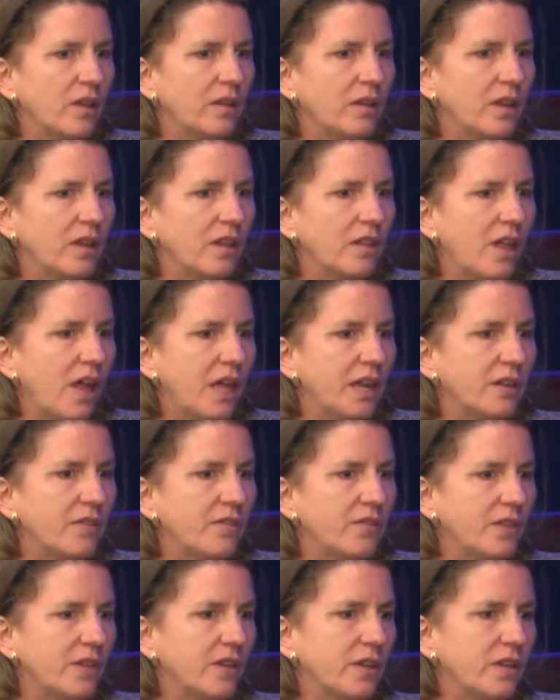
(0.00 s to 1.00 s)
a lot
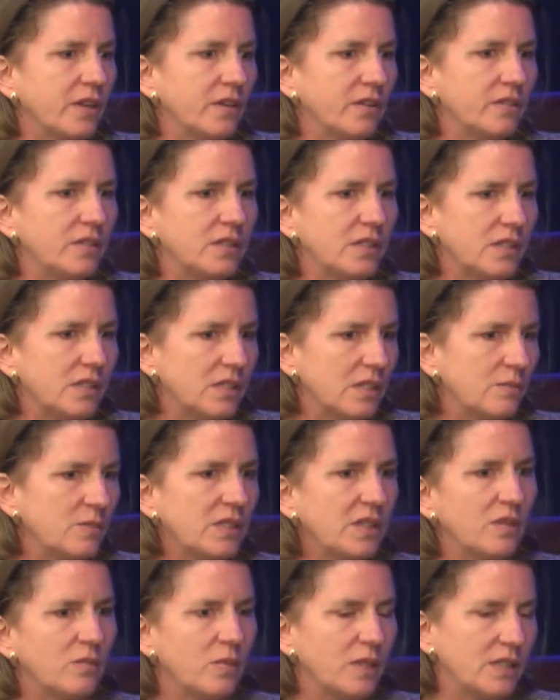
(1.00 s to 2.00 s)
of the systems
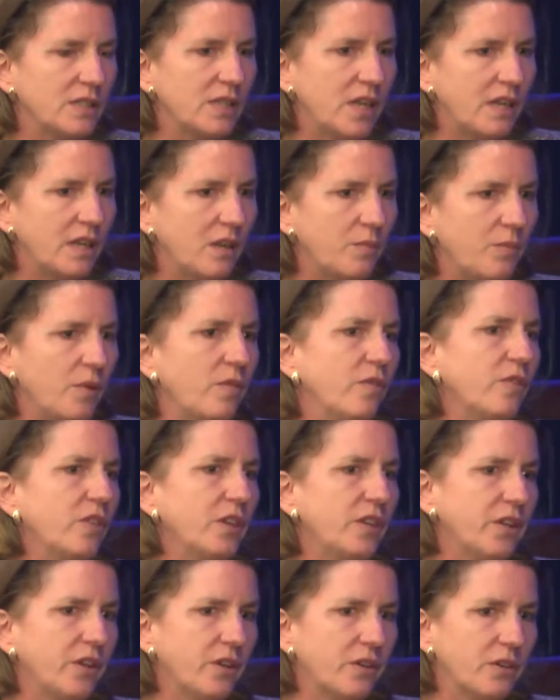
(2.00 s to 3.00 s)
that have been set up over the
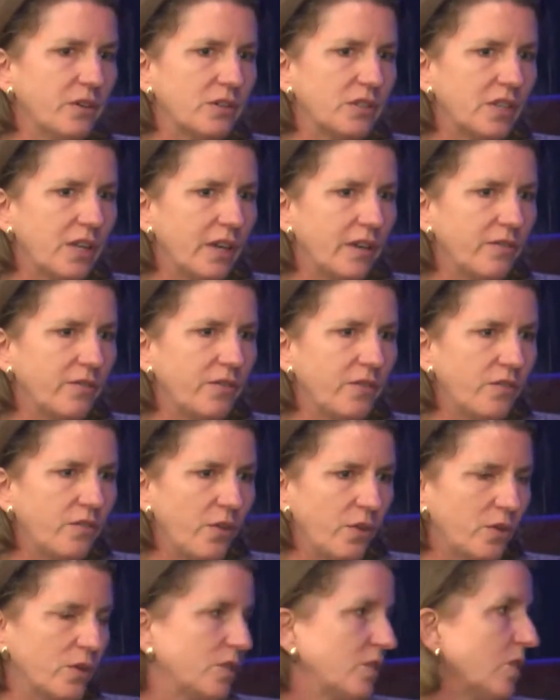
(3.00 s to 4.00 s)
years have
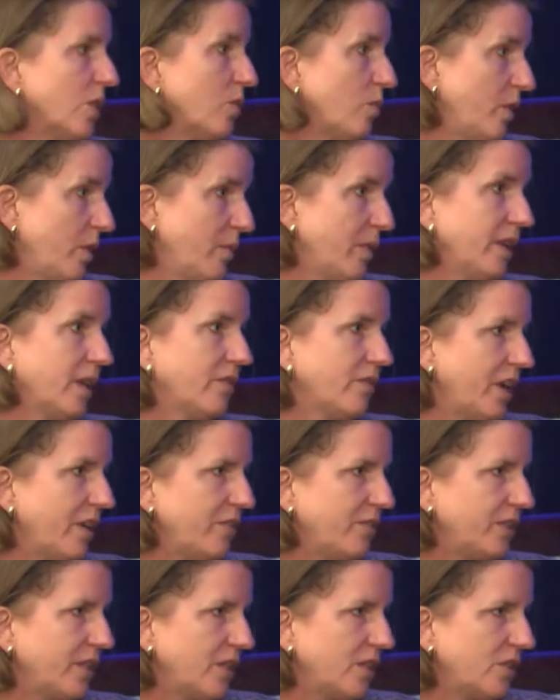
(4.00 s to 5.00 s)
focused on women, and
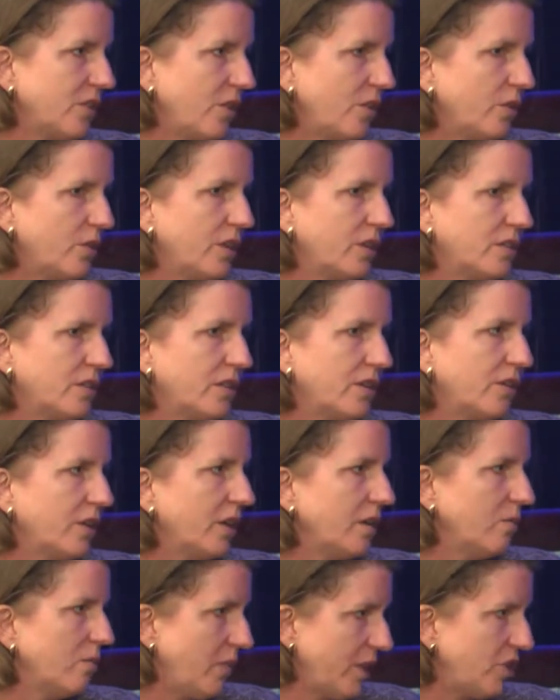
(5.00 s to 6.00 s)
rightfully so, because they're
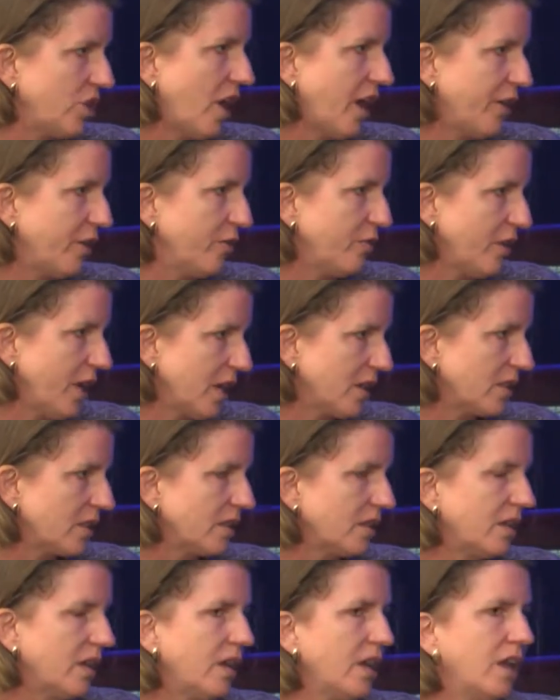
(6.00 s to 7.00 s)
at much higher
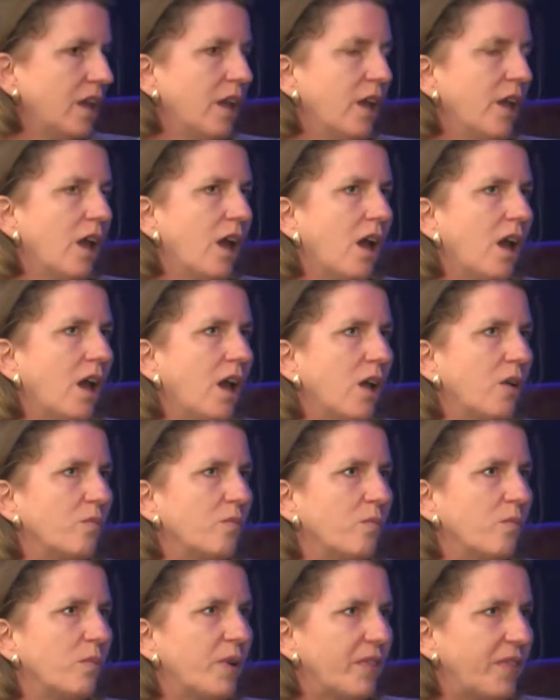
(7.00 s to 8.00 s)
risk.
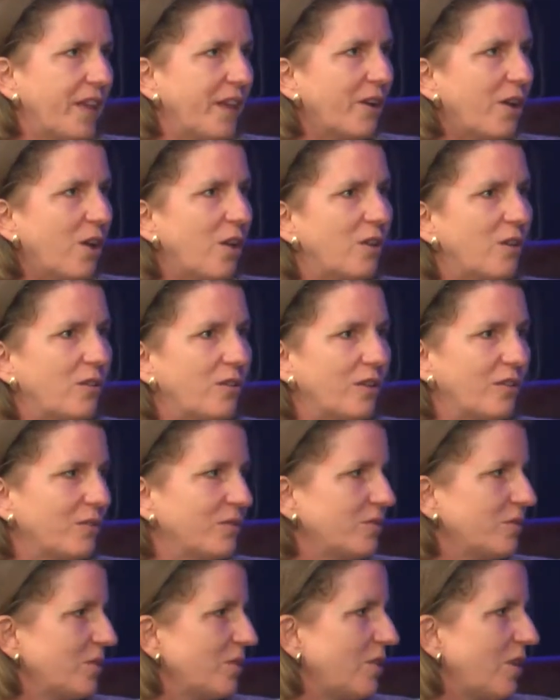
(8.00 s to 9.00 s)
But they all
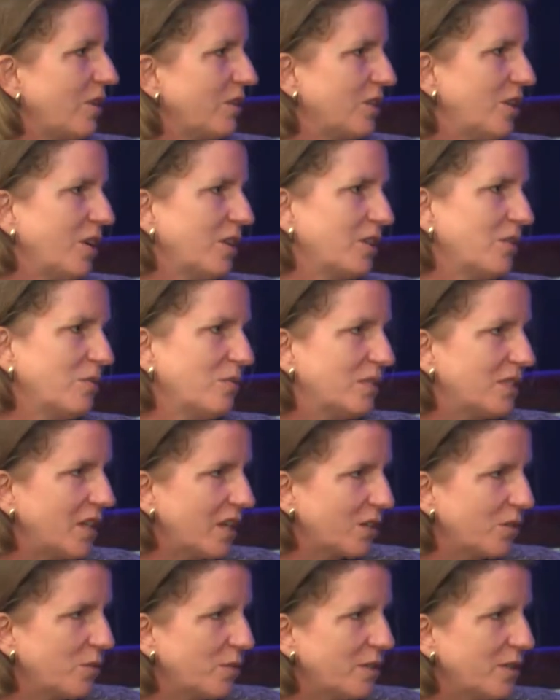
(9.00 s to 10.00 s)
are talked
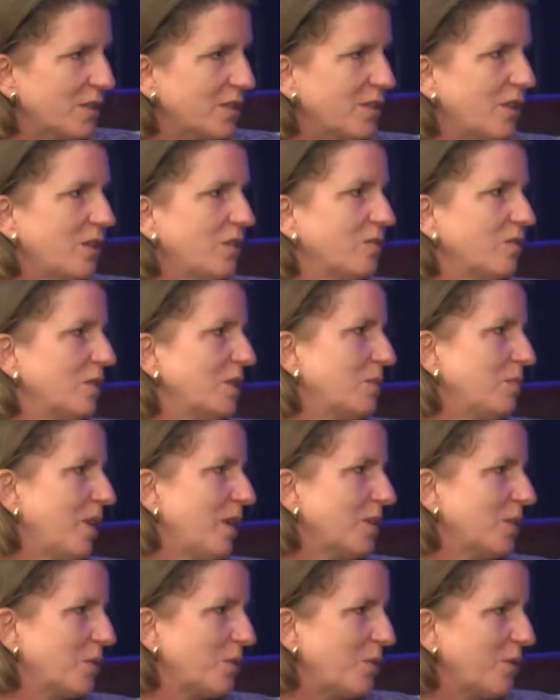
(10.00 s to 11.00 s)
sexual assault
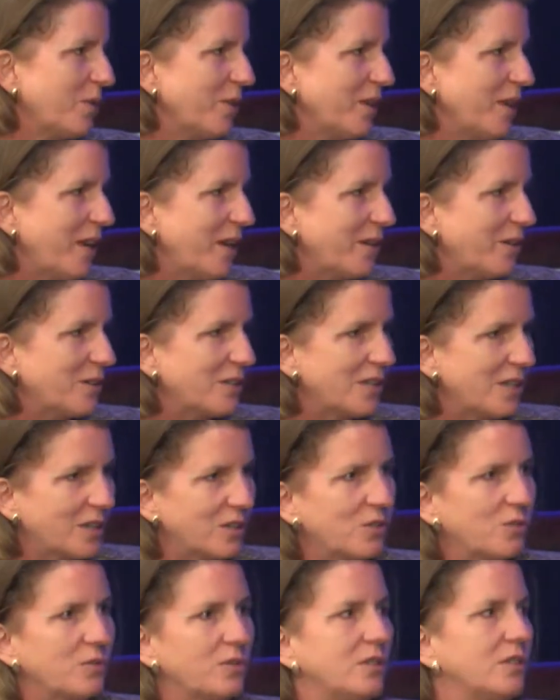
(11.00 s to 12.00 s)
response coordinator,
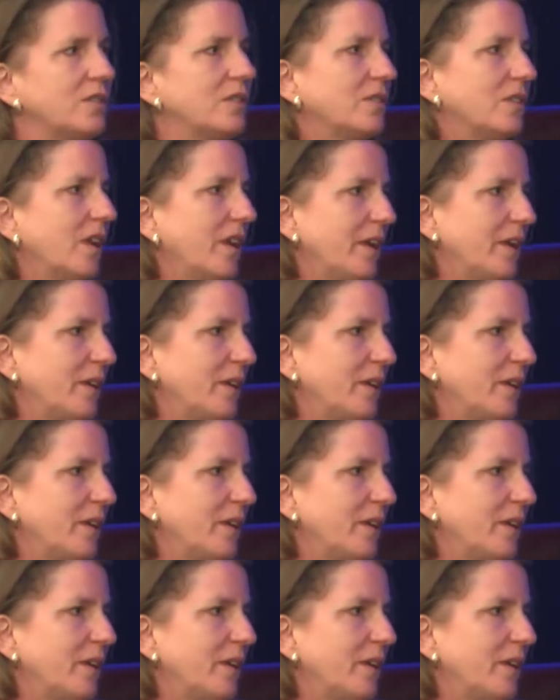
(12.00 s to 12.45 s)
sexual,